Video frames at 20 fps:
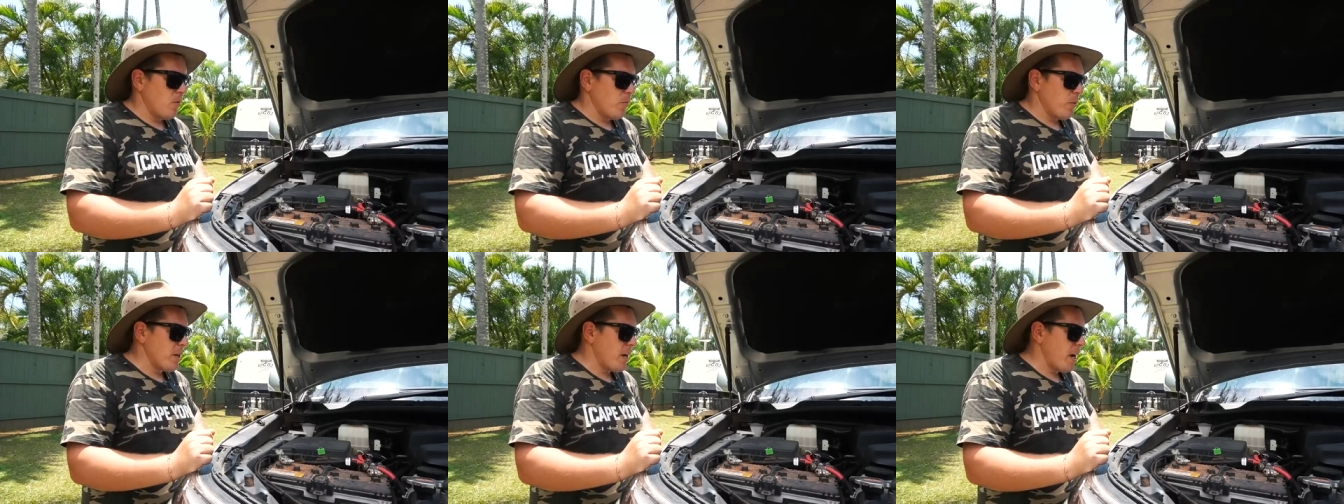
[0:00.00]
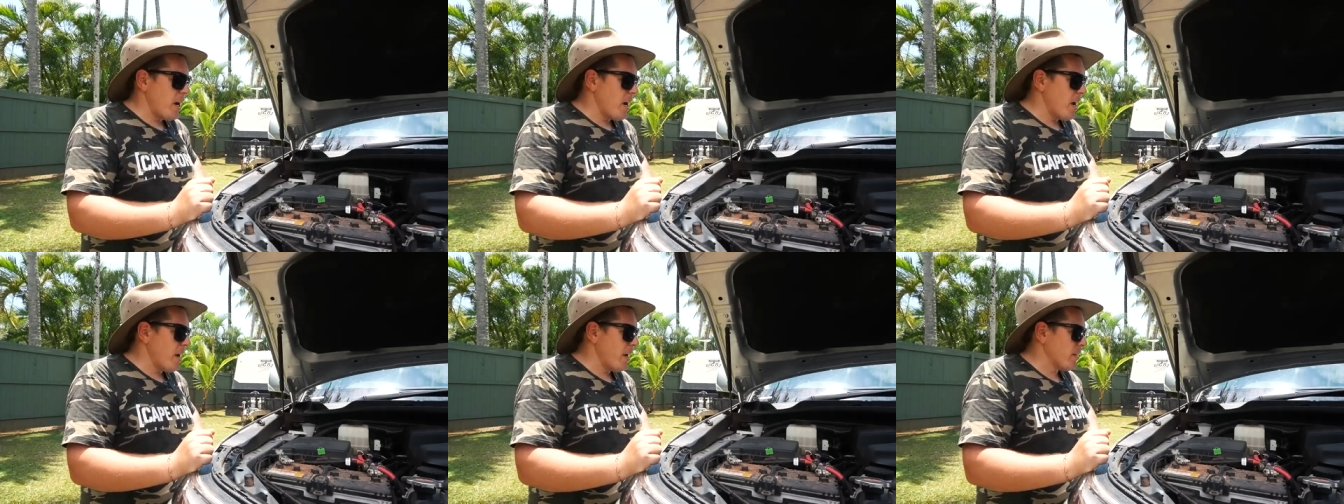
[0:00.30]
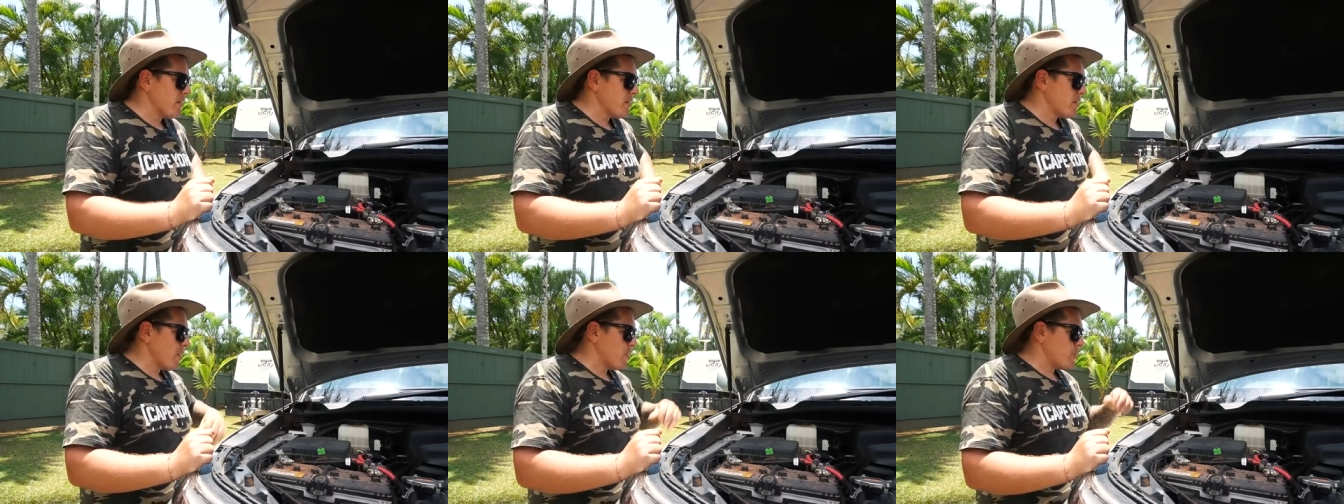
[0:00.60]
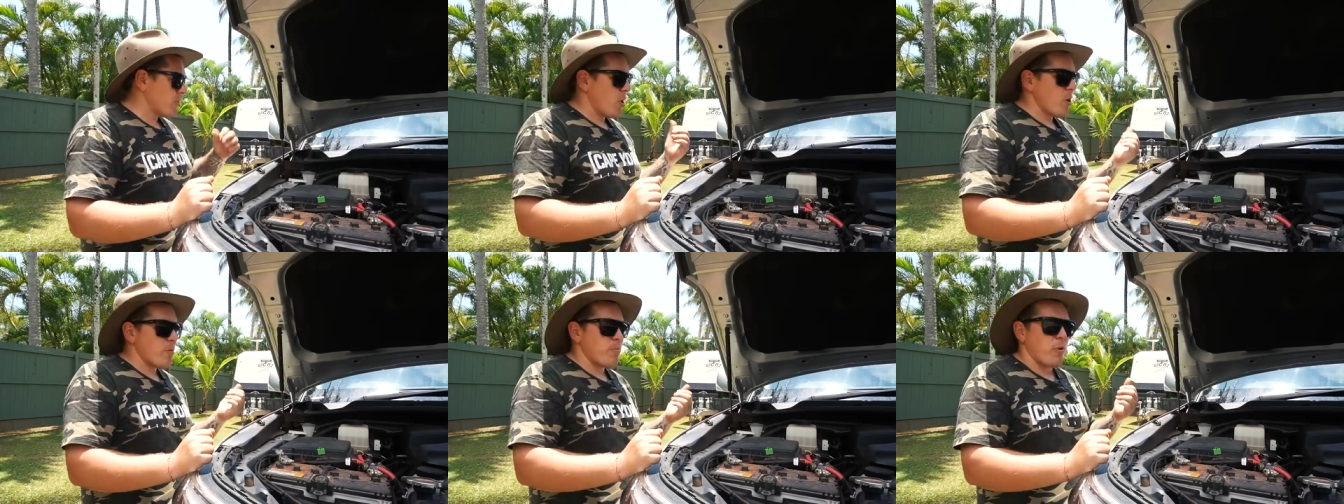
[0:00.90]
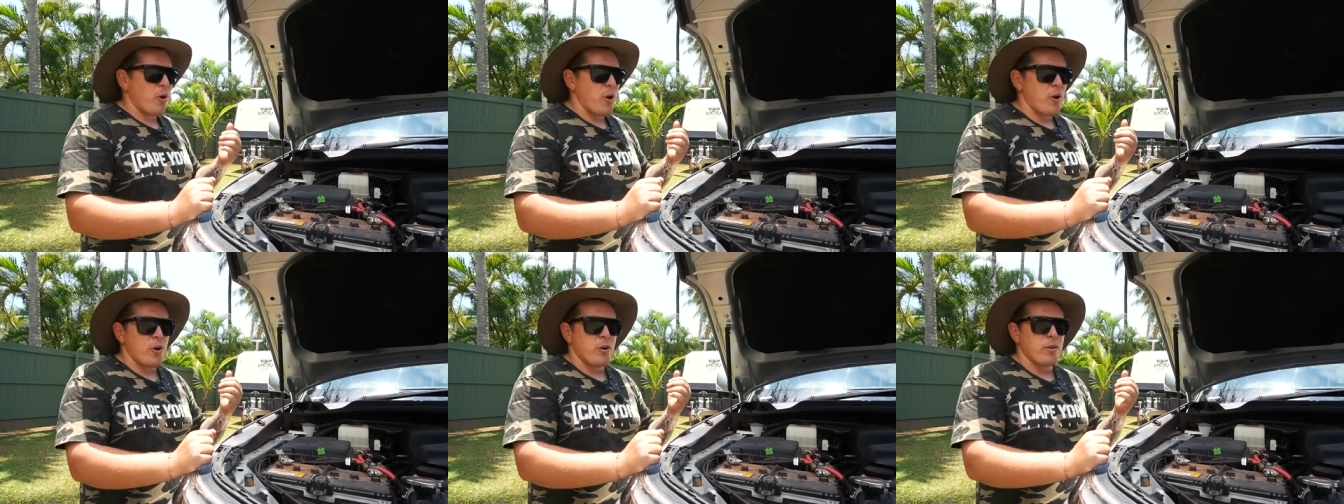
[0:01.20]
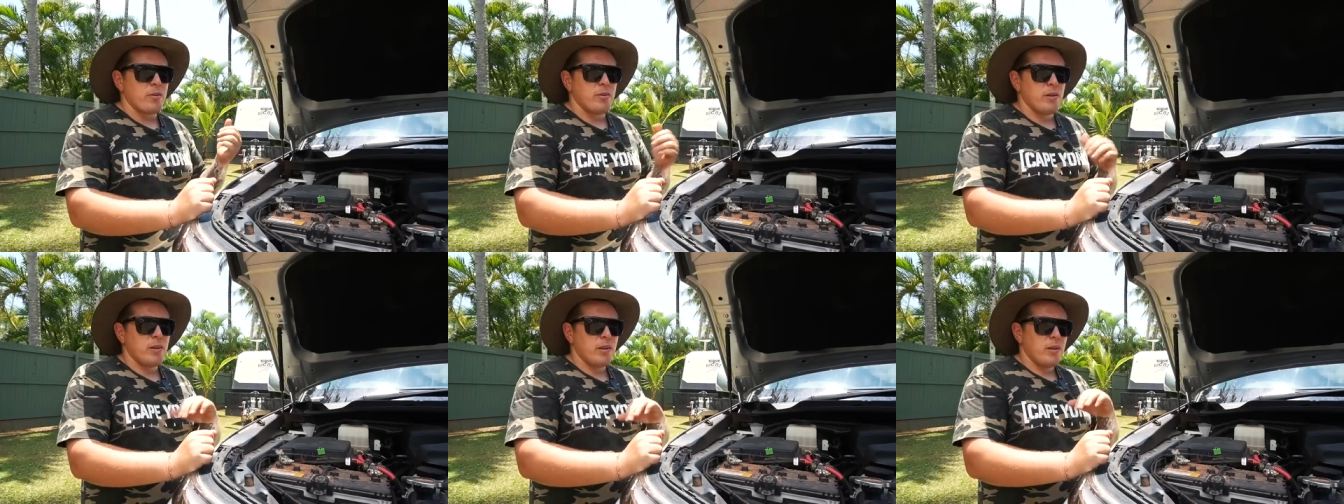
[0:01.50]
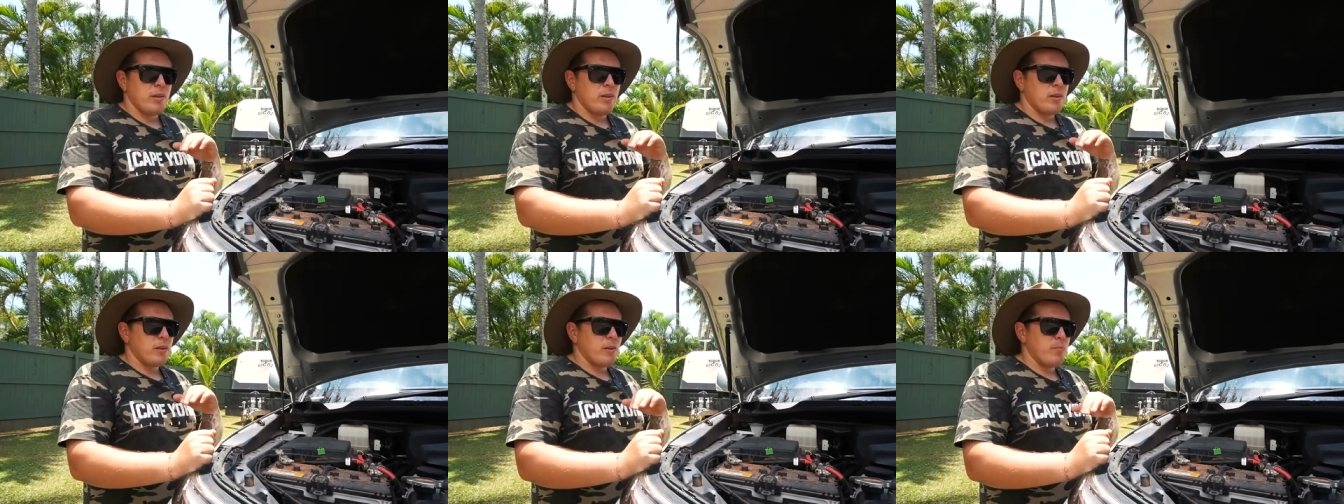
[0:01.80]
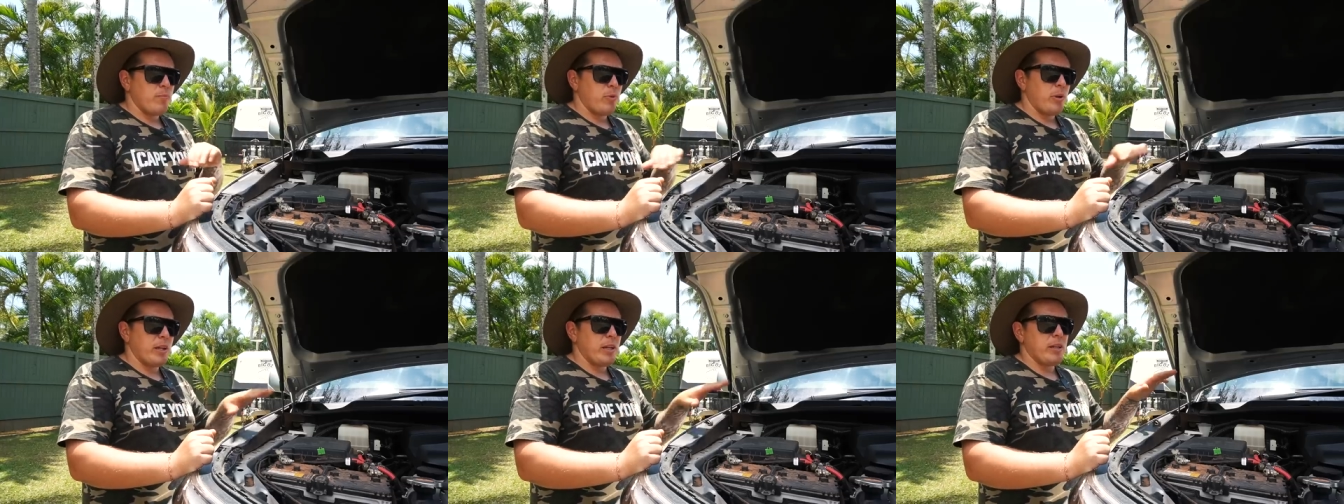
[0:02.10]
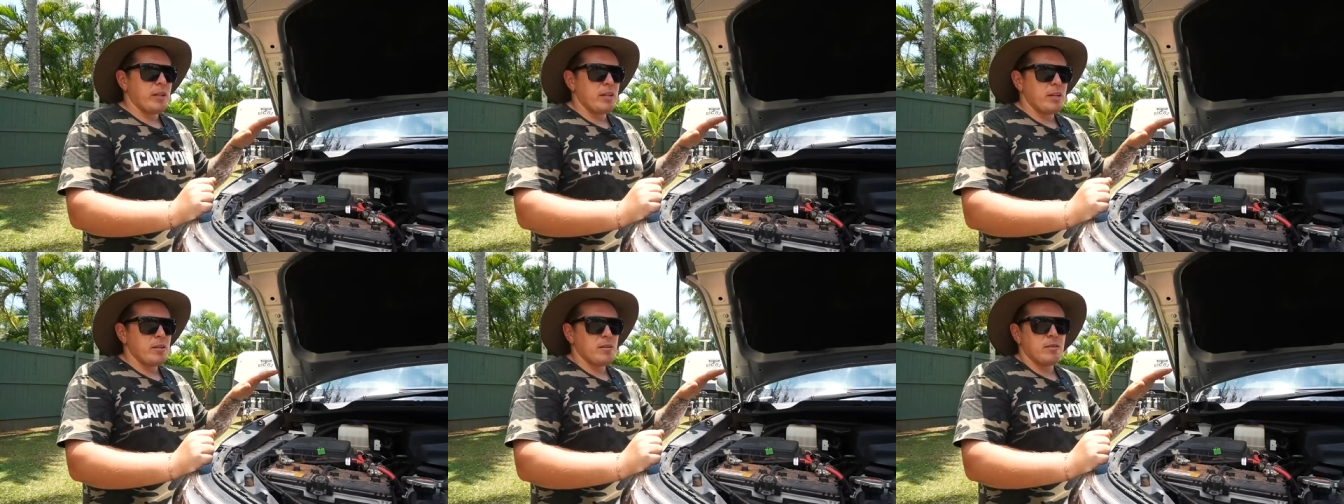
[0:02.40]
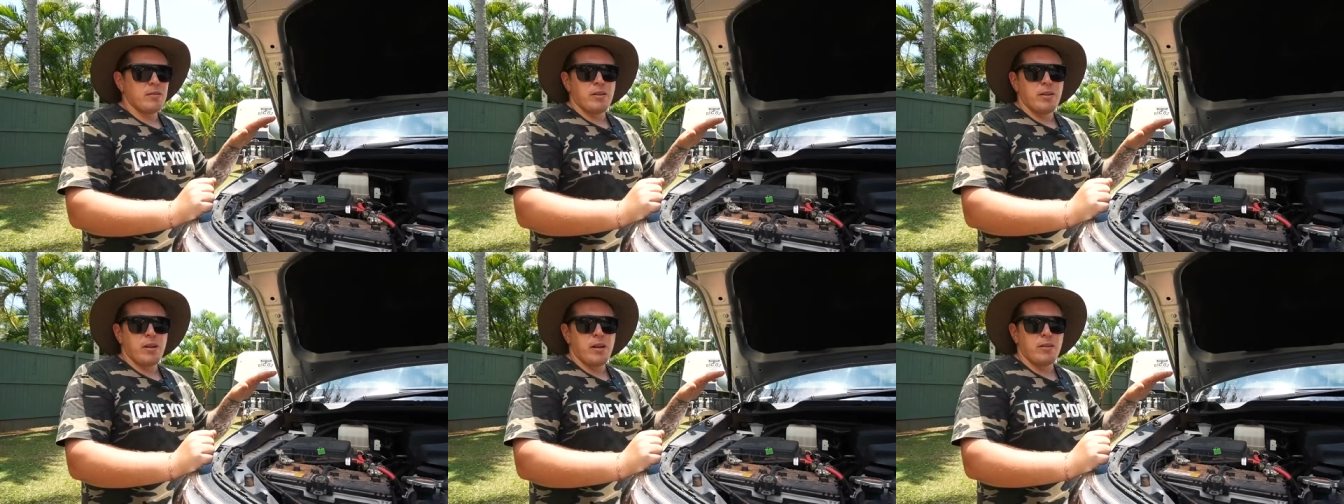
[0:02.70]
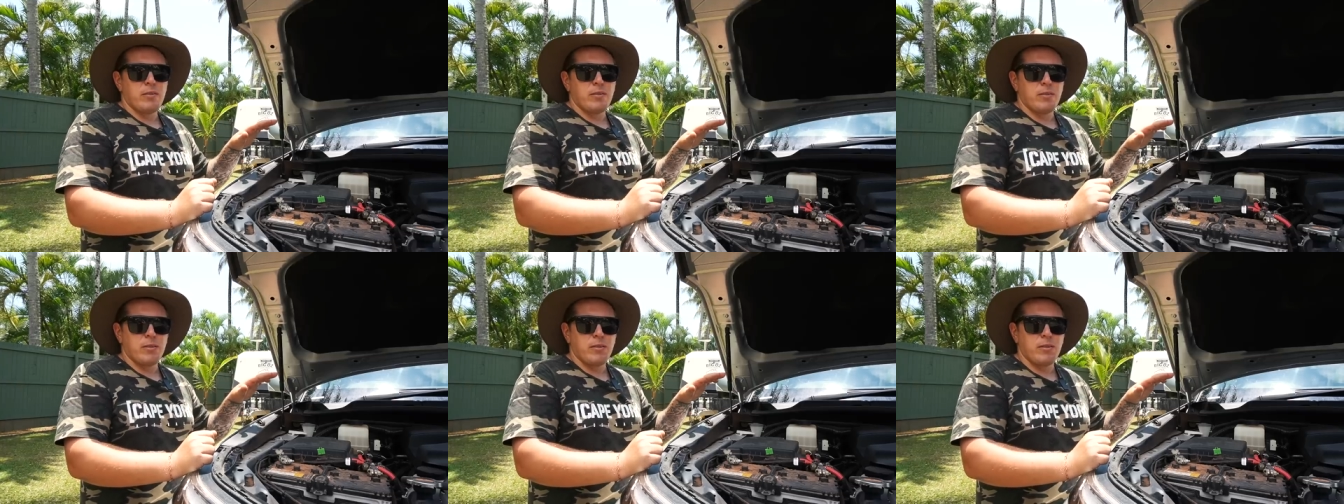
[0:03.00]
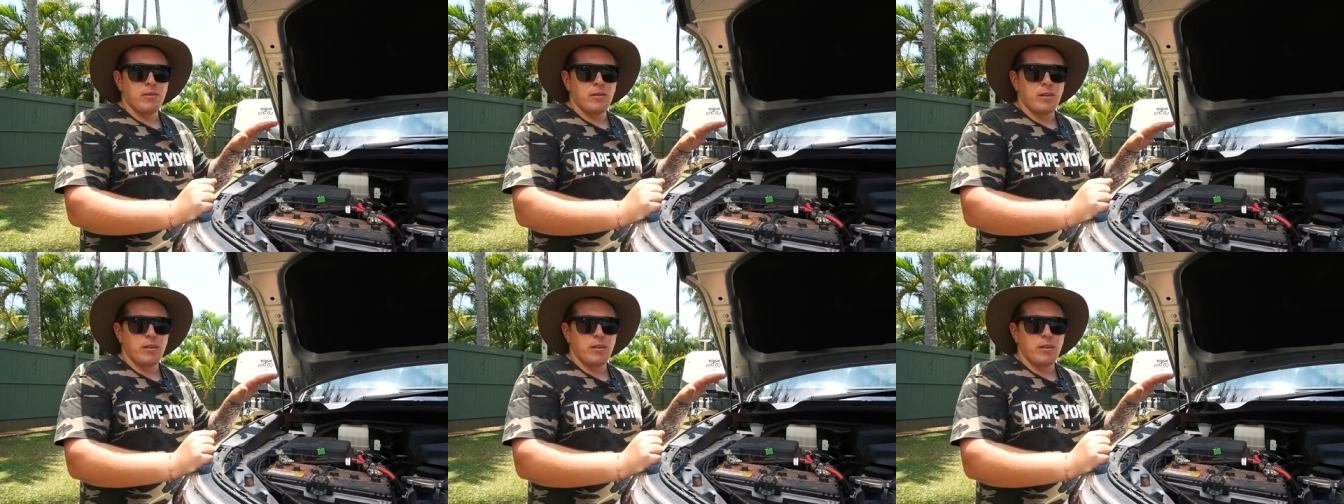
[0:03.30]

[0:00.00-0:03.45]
we had the Towpro completely, you know,